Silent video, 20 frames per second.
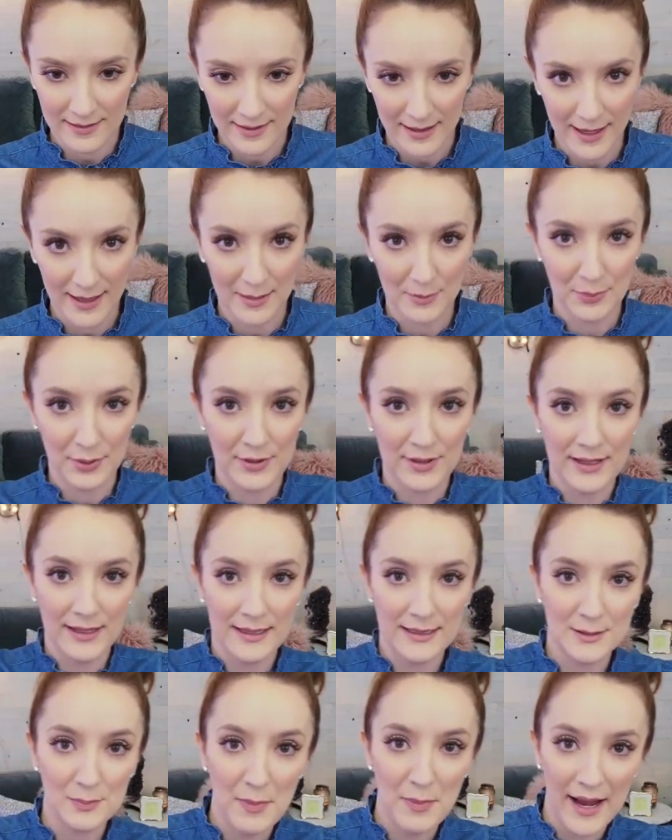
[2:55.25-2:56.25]
and putting
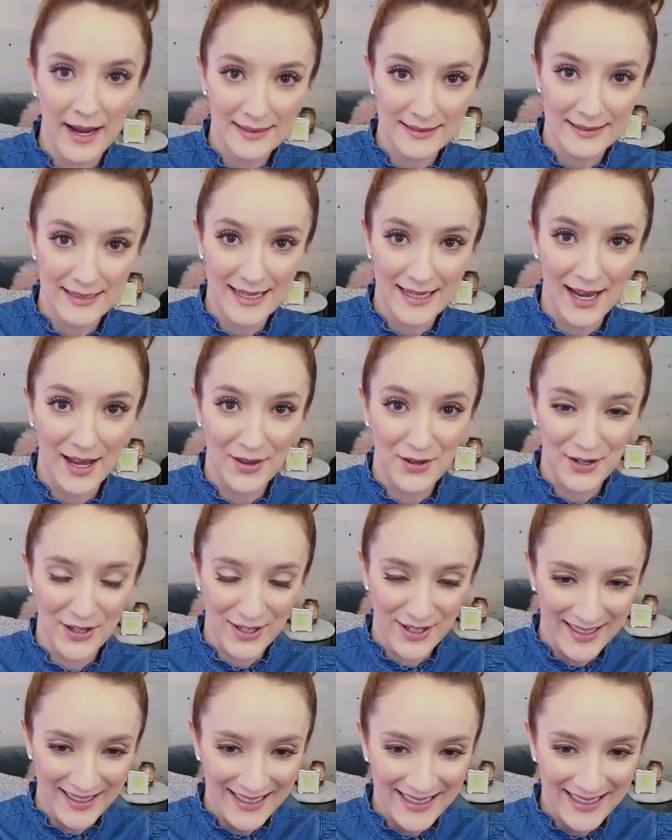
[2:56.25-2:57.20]
us back together